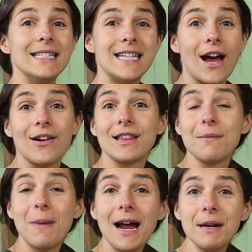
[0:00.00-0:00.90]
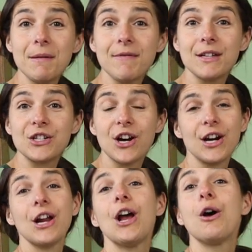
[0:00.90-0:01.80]
Down at the bottom of the
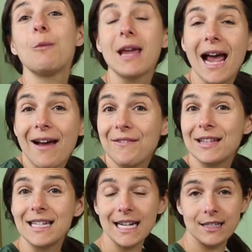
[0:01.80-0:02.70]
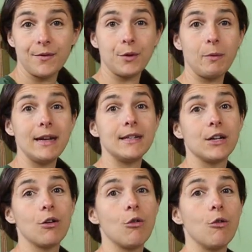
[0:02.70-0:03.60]
chart, we have the days of the week to
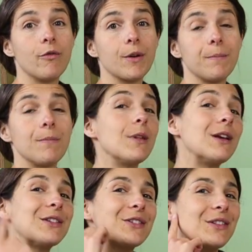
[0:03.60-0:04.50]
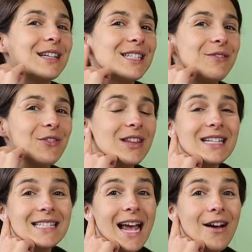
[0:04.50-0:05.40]
go over. So listen for the
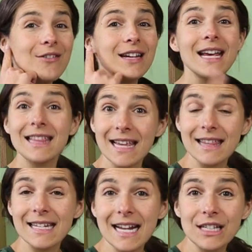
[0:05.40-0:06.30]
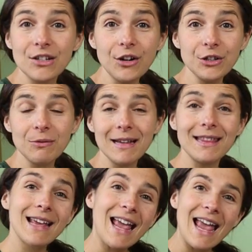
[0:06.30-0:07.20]
sound that the day starts with,
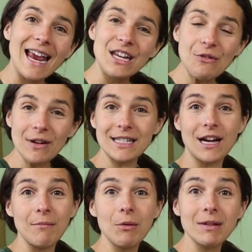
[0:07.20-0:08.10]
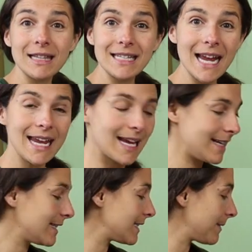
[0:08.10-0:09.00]
and you can tell me what the day
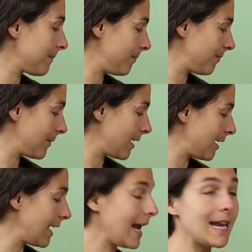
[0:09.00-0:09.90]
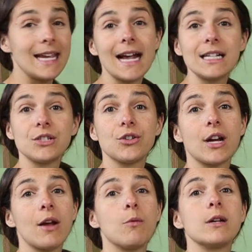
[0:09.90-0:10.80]
is.
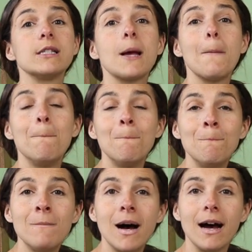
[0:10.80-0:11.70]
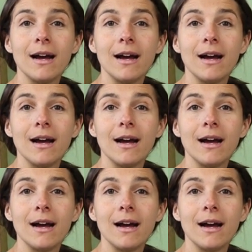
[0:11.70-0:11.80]
Yesterday was M.